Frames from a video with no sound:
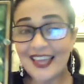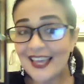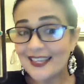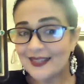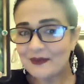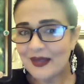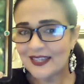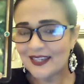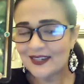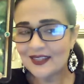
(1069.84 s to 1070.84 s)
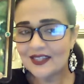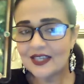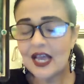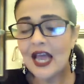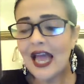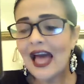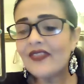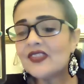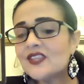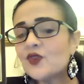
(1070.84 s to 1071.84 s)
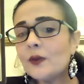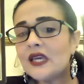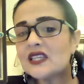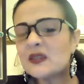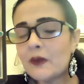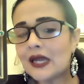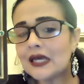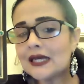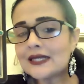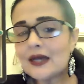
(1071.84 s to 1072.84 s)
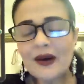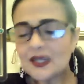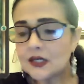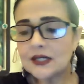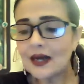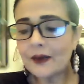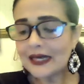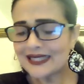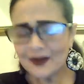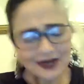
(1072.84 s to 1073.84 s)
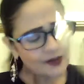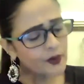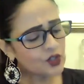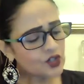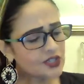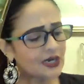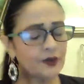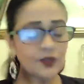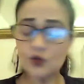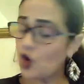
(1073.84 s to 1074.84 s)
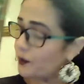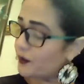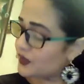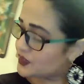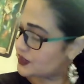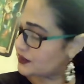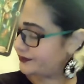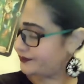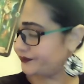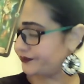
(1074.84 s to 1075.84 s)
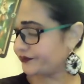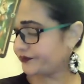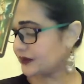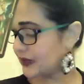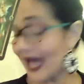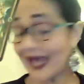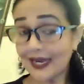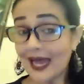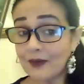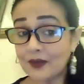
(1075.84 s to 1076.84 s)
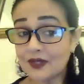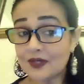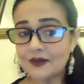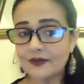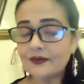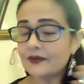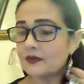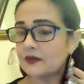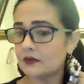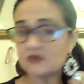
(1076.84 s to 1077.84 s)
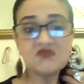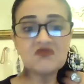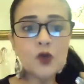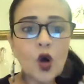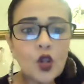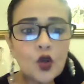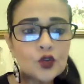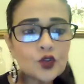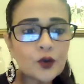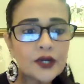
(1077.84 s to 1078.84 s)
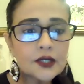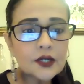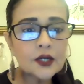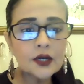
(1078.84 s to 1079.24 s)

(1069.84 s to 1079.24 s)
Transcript: Ace of Pentacles. And this for me is money, it's abundance coming in. Sometimes when you're stuck with the wrong person, and it happens. We all go through it.